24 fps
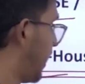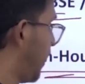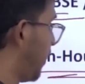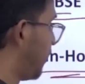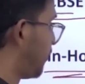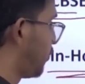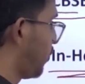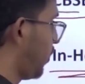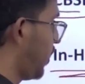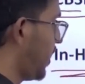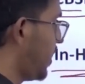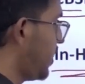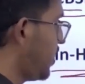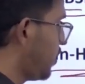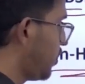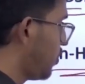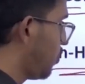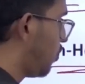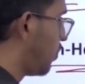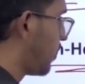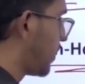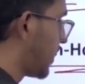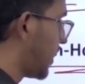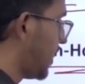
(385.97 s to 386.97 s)
So in
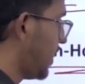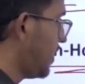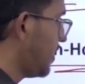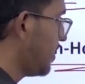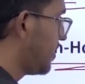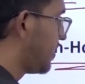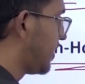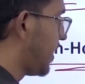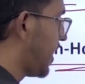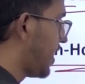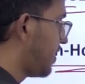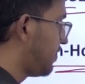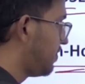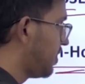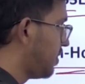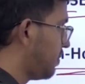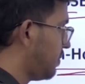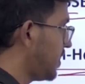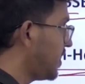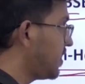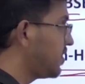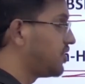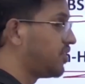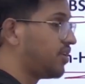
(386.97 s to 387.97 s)
total there will
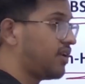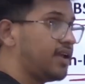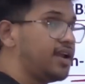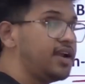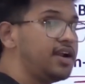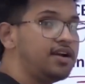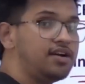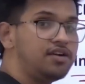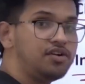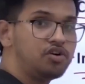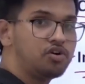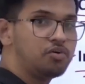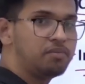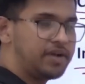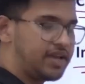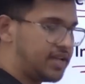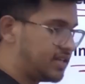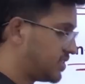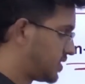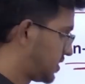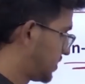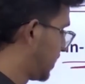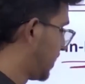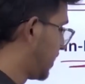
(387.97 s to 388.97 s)
be 3
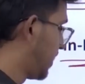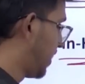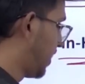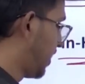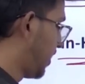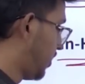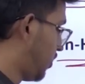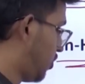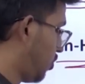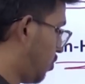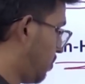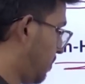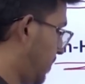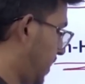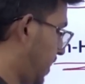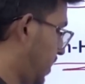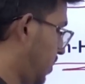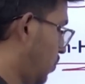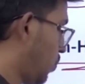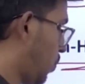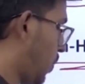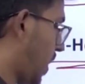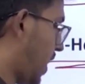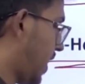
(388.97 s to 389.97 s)
domains:
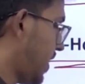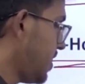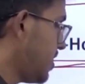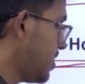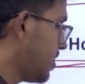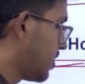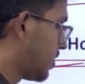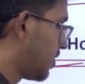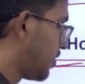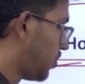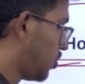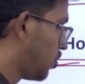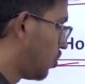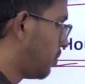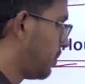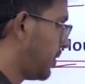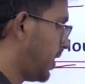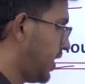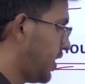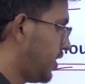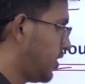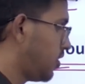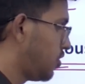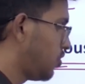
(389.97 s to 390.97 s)
domain 1,
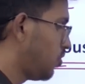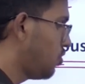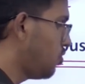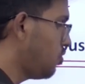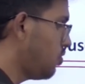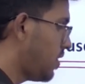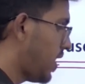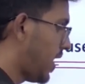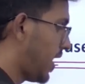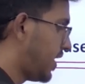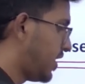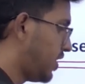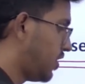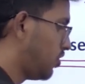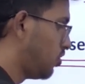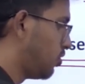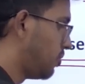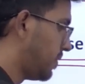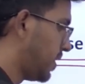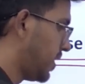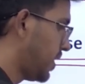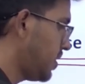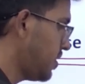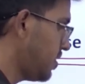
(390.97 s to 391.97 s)
domain 2 and
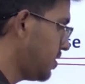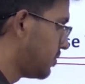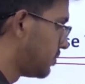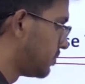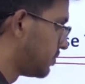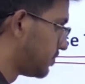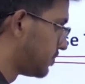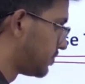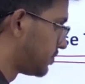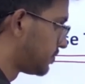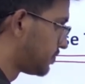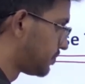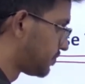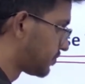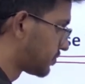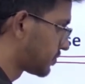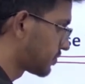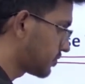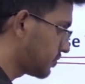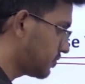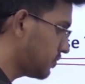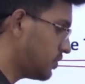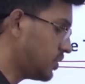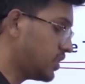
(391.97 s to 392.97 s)
domain
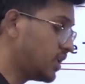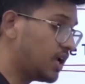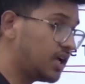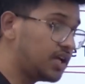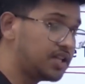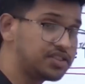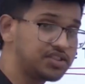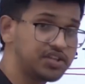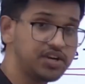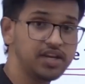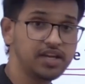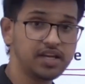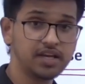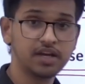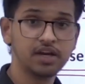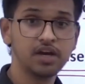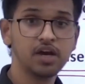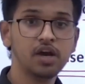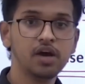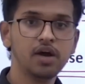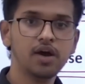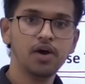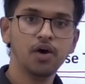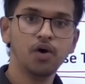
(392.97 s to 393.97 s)
3.
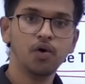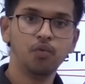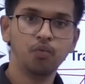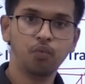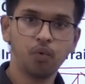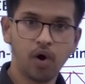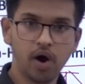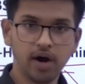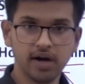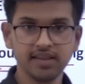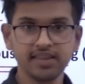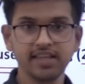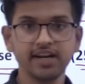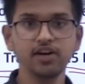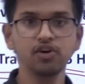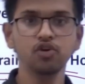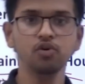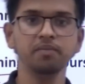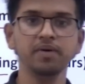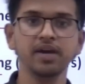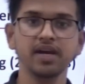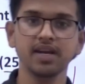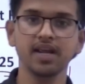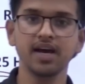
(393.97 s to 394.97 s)
What the
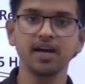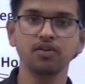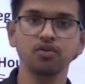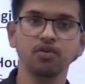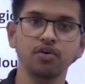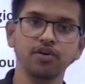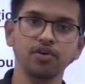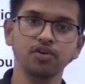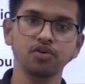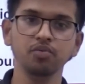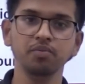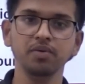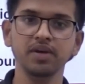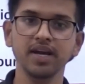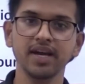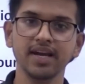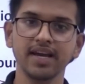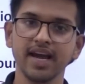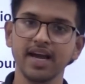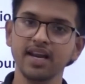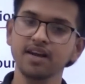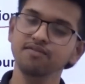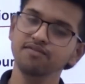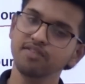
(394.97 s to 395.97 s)
domain are going to be,
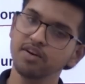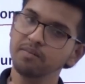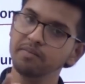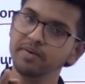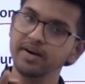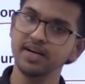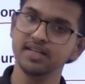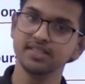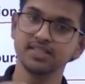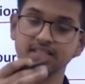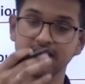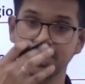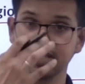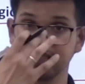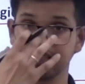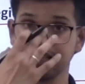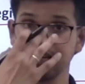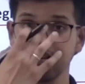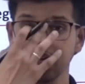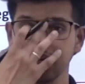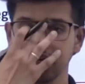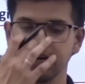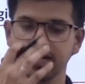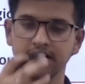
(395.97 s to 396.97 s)
again we'll be
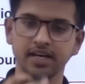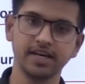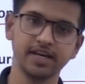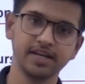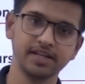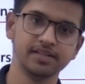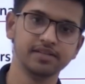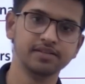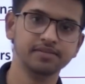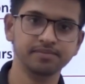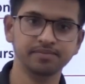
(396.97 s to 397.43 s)
discussing ahead.